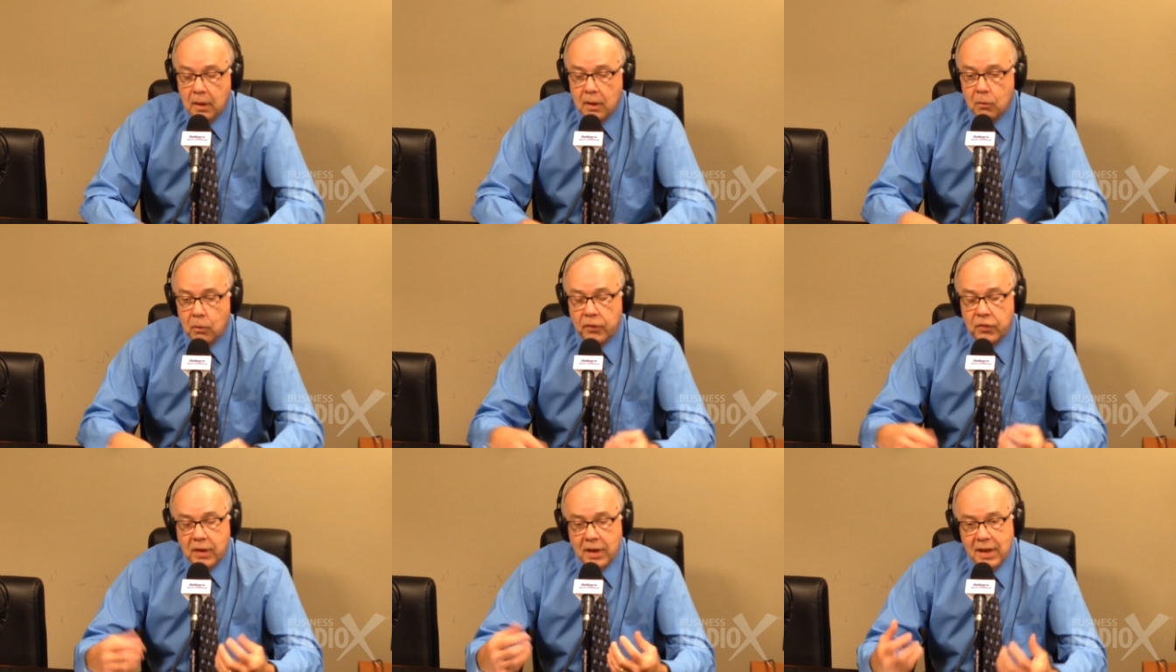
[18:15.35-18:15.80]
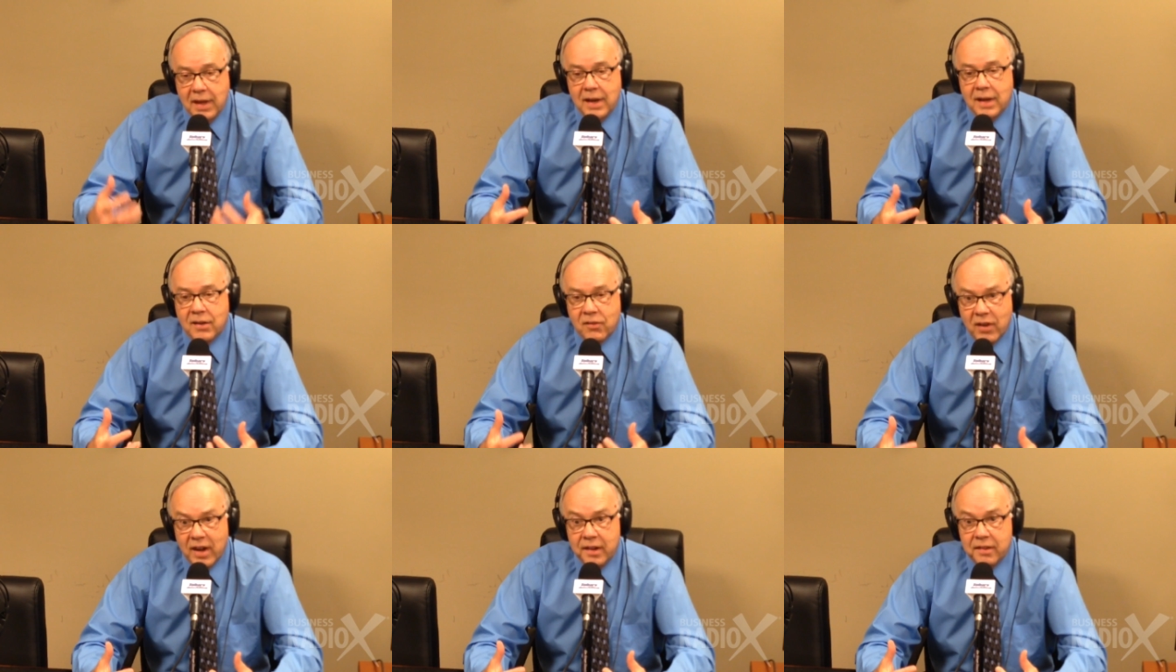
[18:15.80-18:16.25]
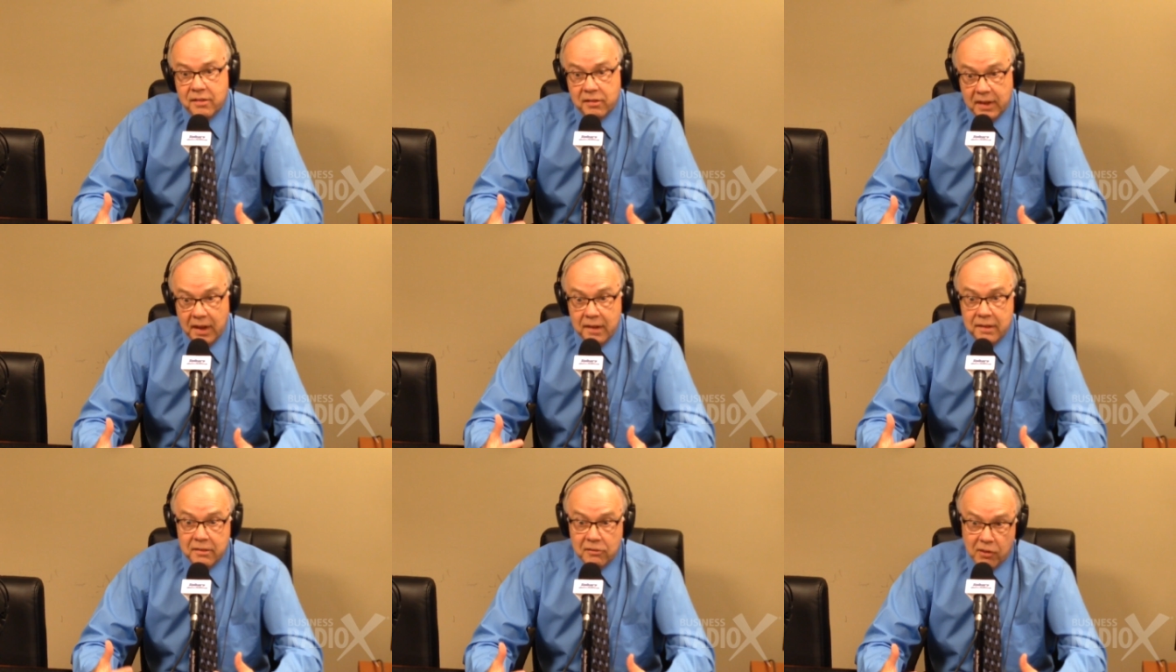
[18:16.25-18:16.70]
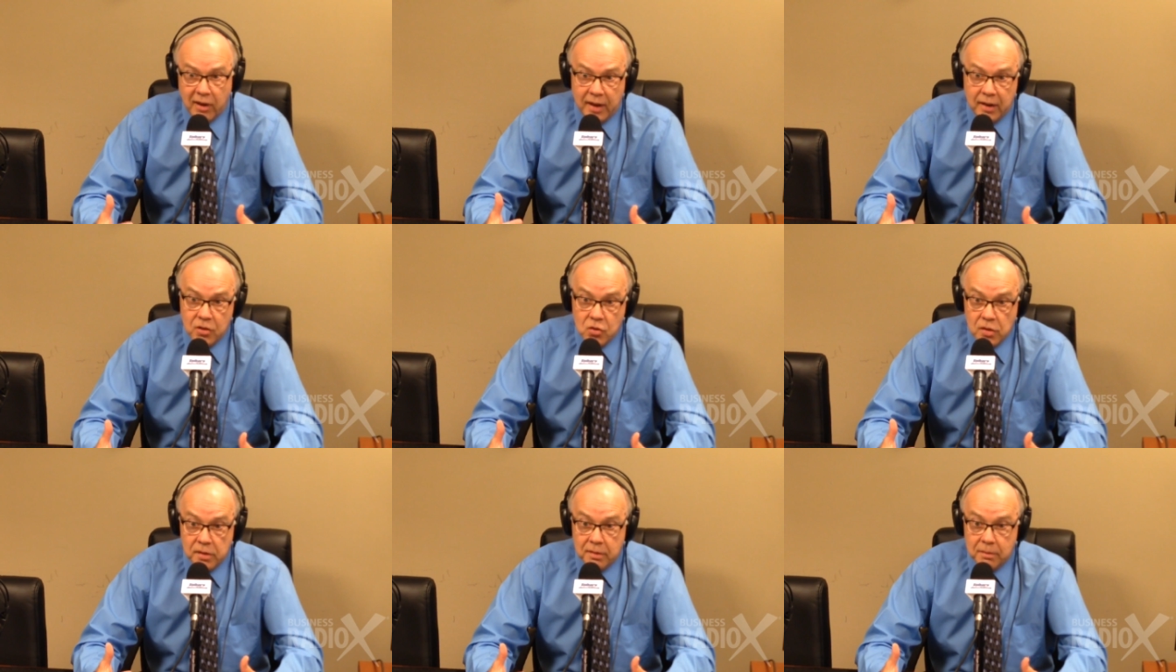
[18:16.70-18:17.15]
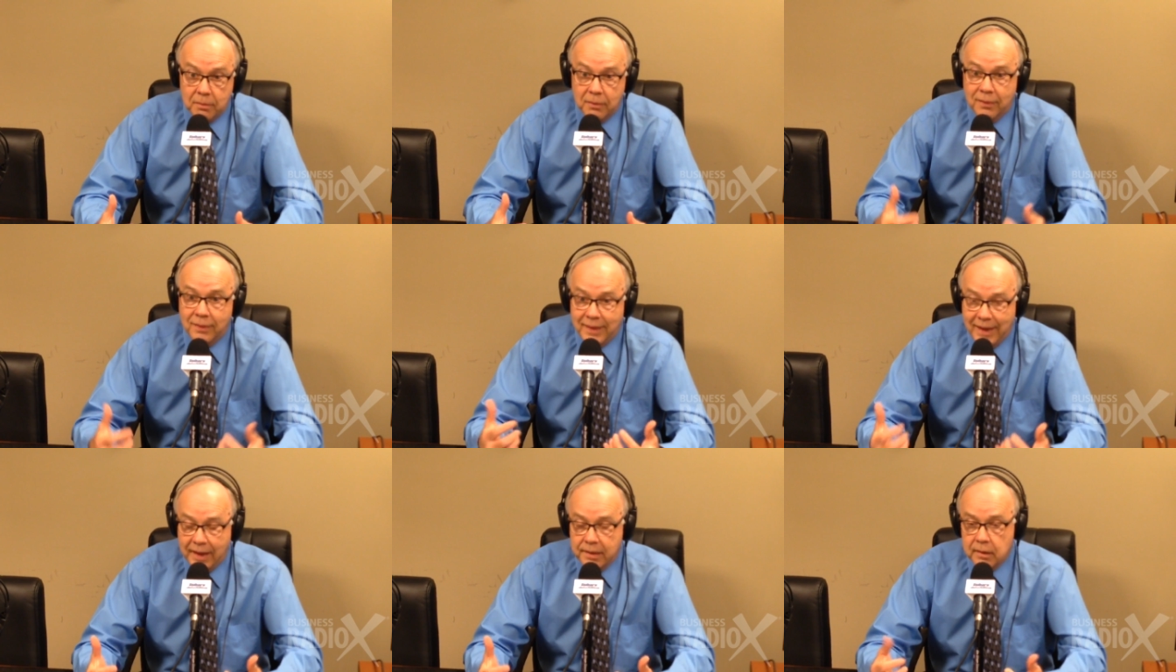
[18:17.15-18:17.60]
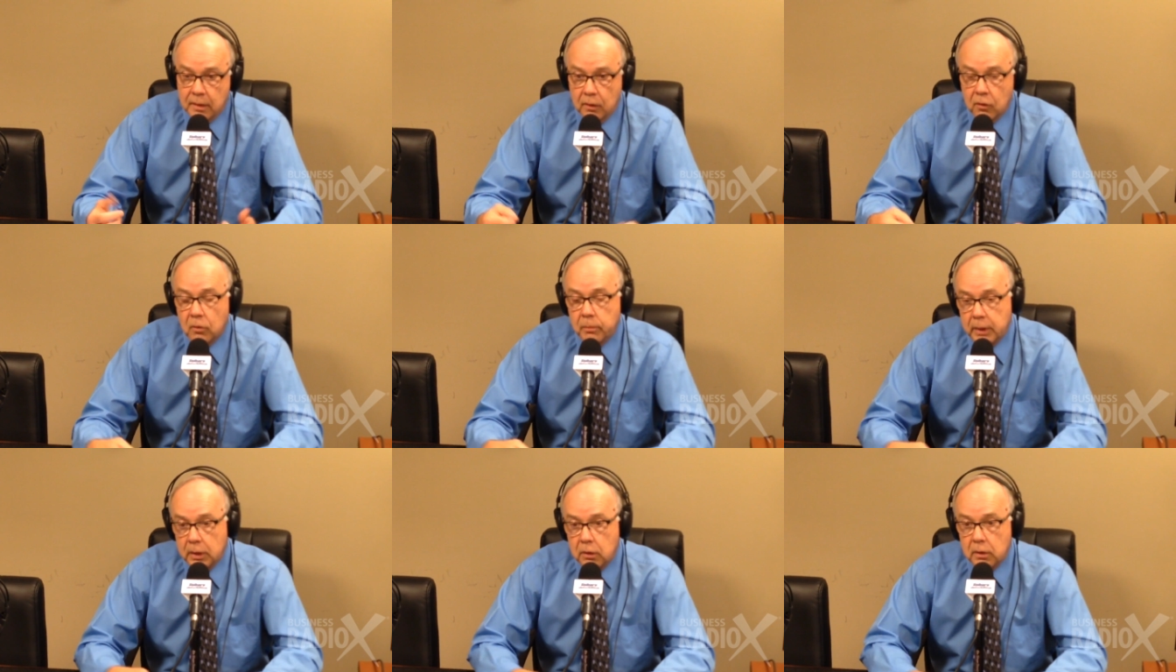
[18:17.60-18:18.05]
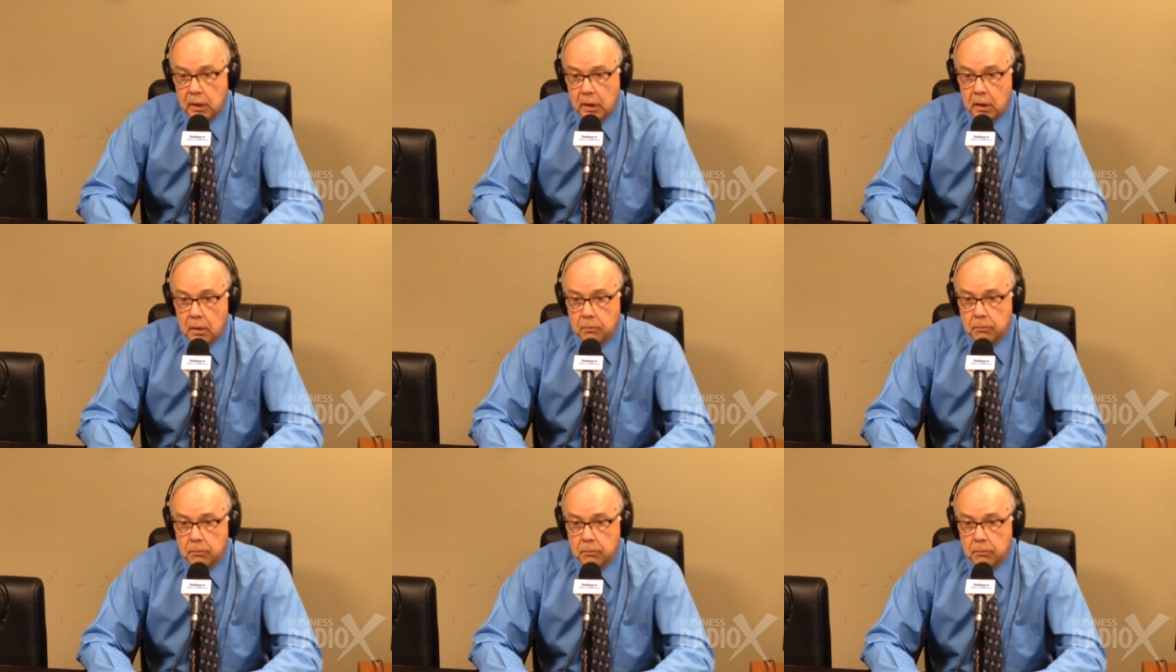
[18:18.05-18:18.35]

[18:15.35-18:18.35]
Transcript: with an integrated set of strategies. That's a little bit unique.